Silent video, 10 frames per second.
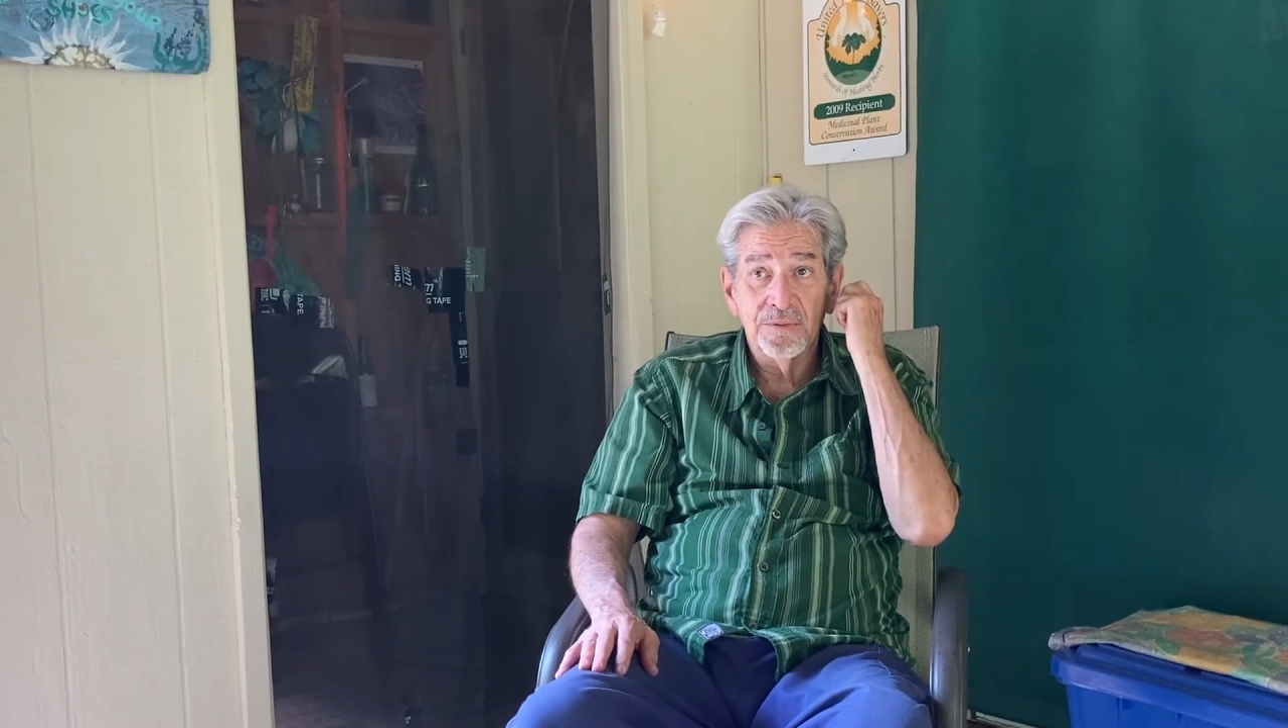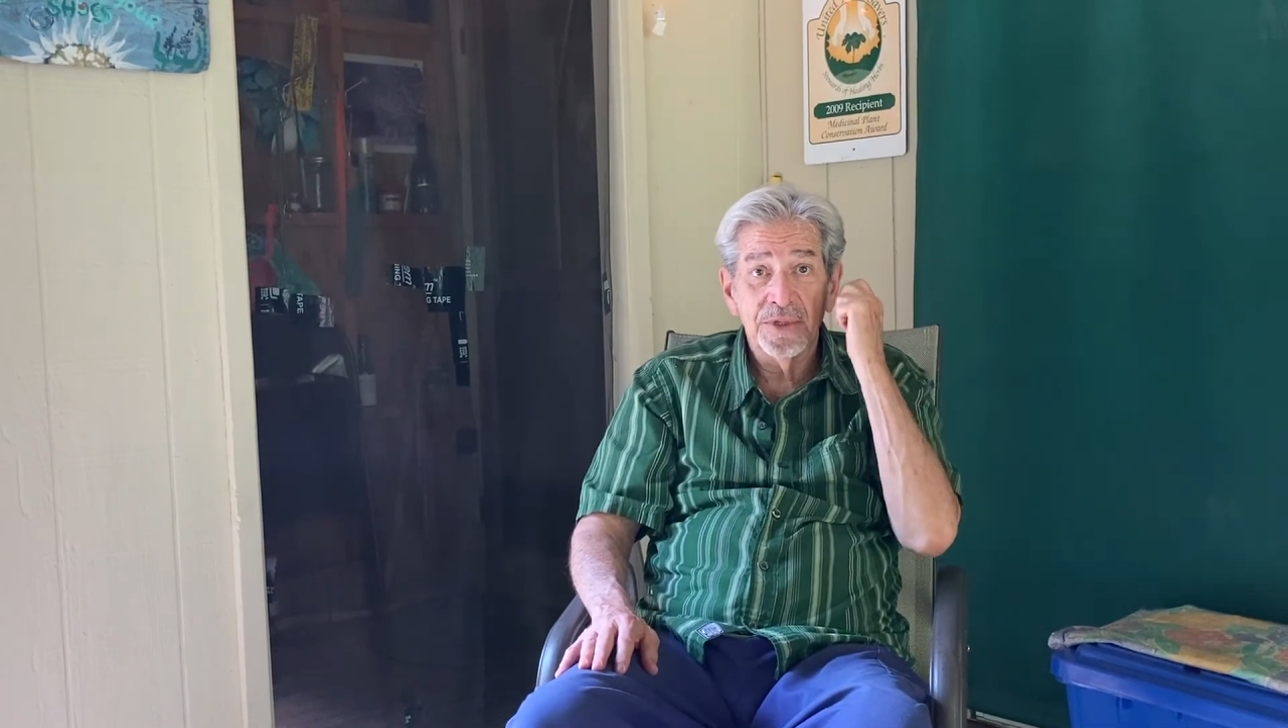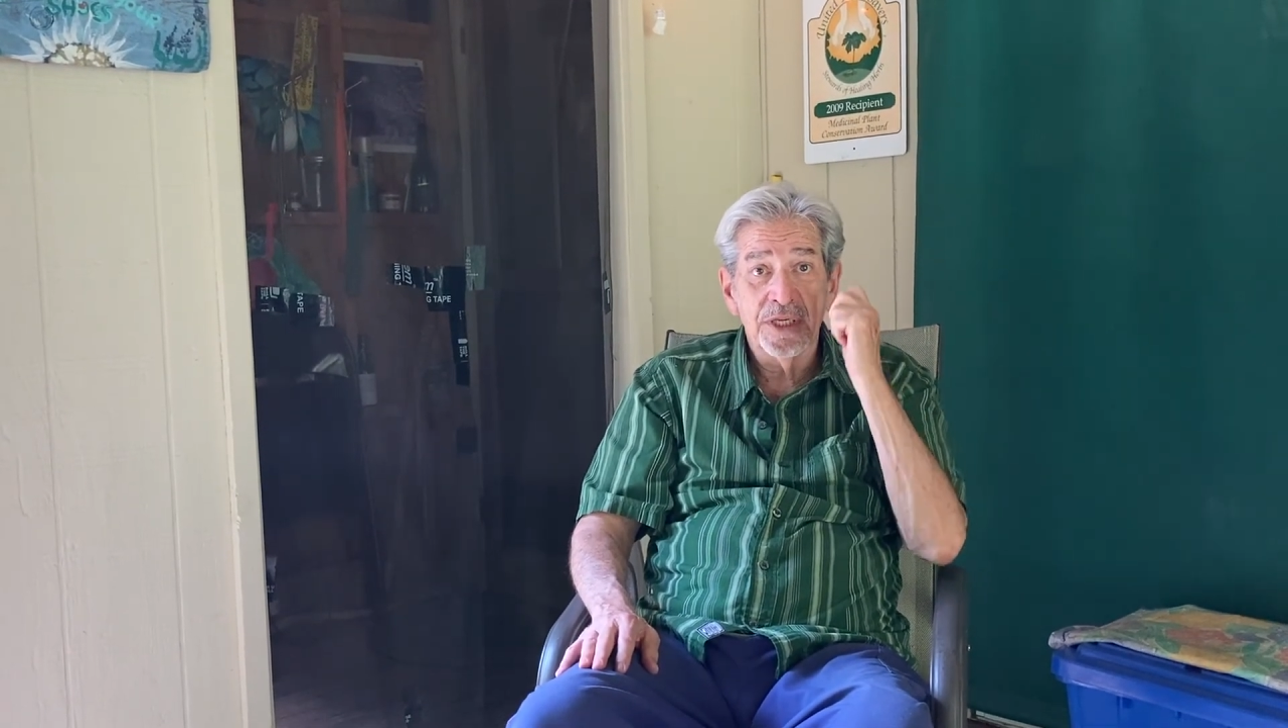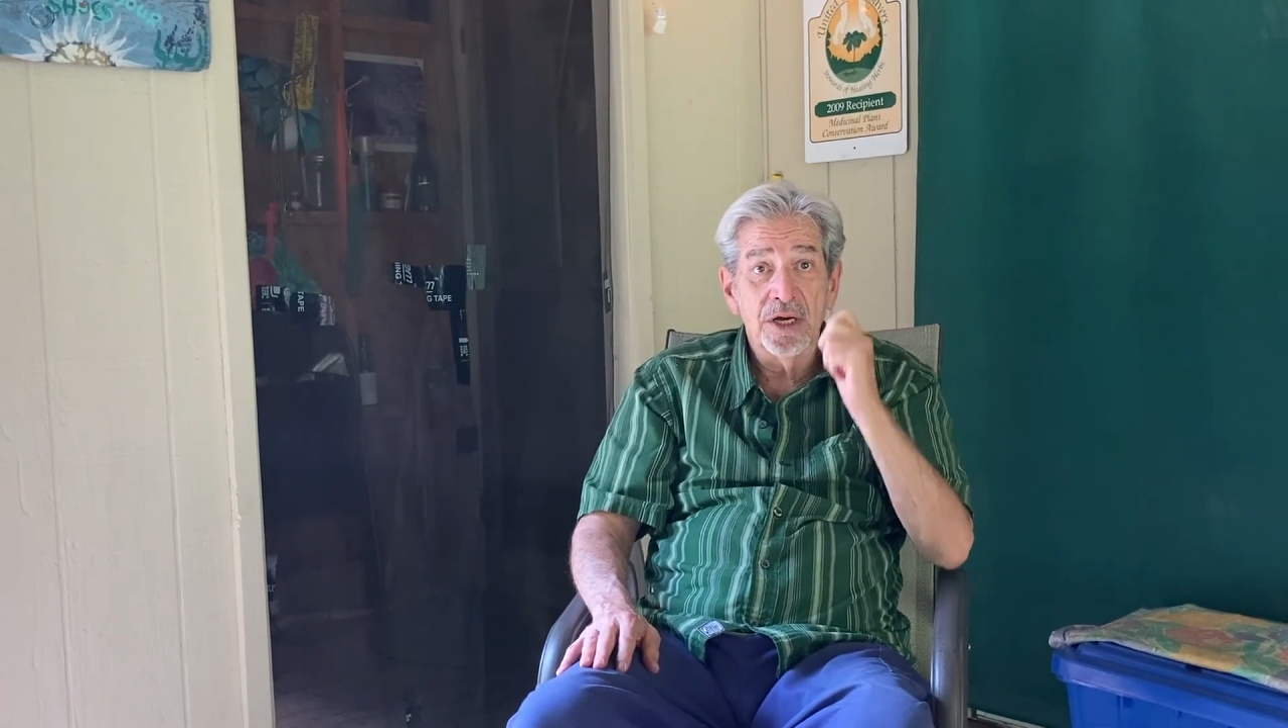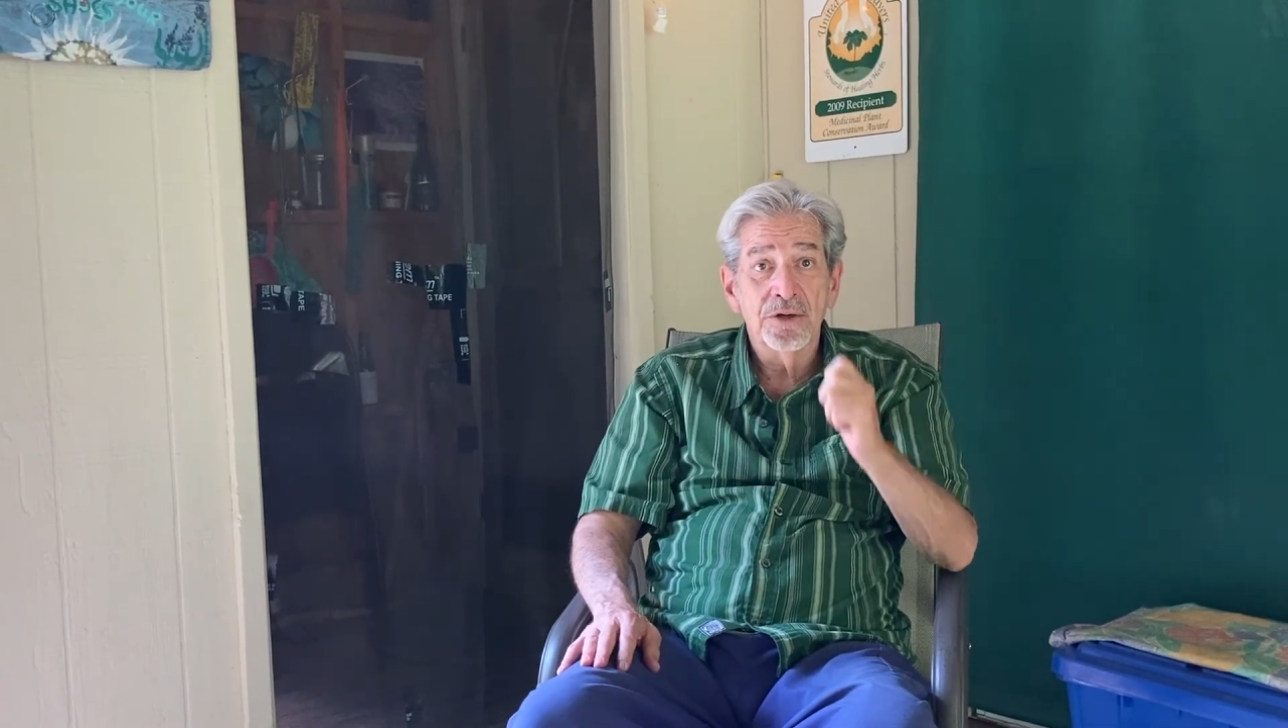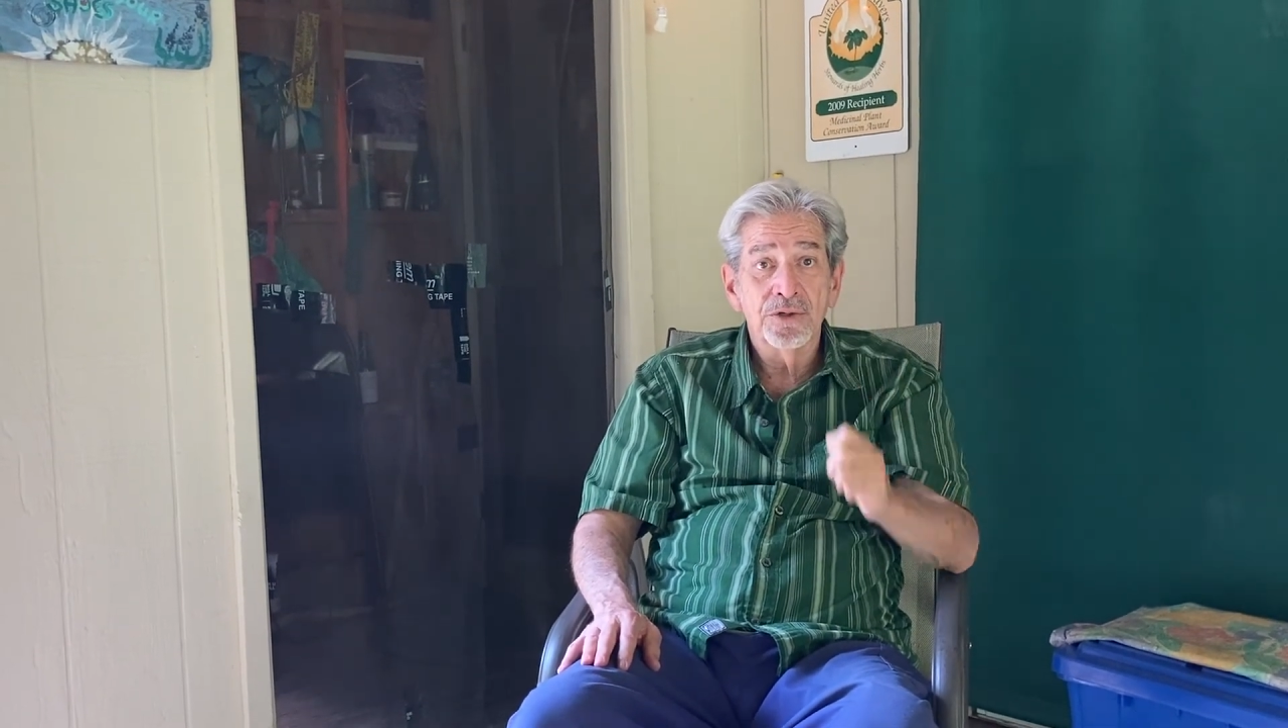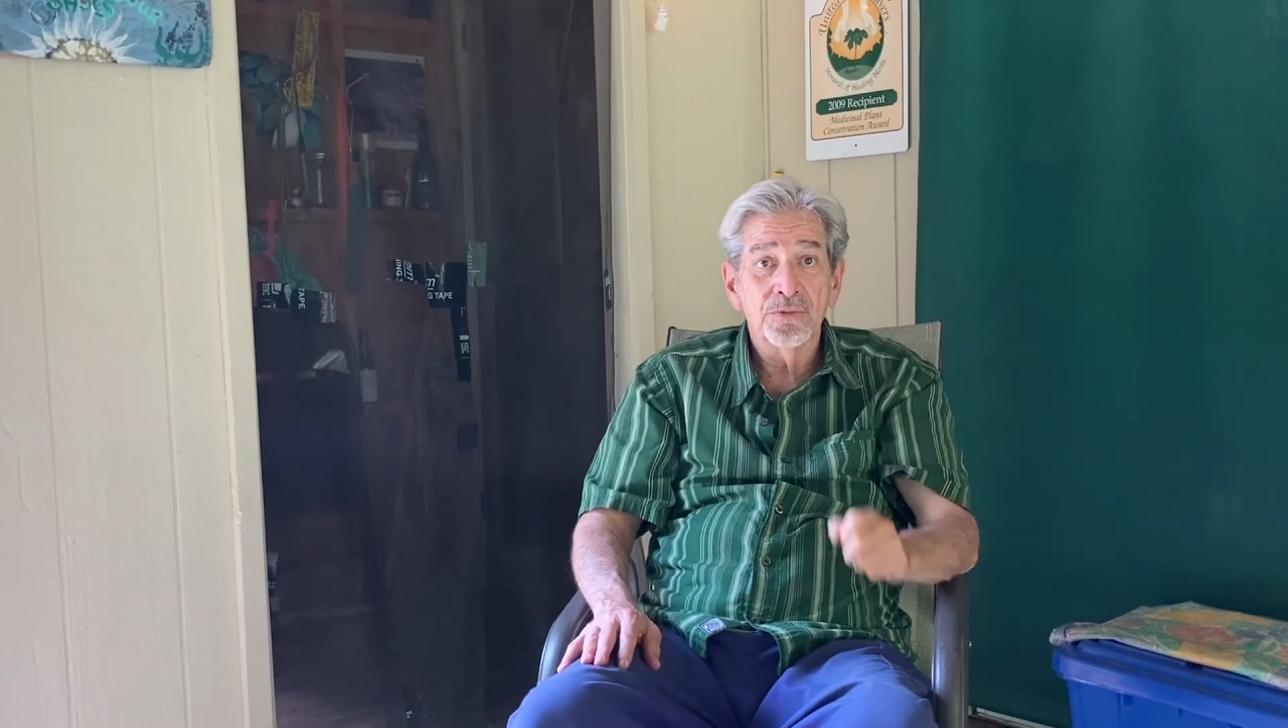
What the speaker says: we go to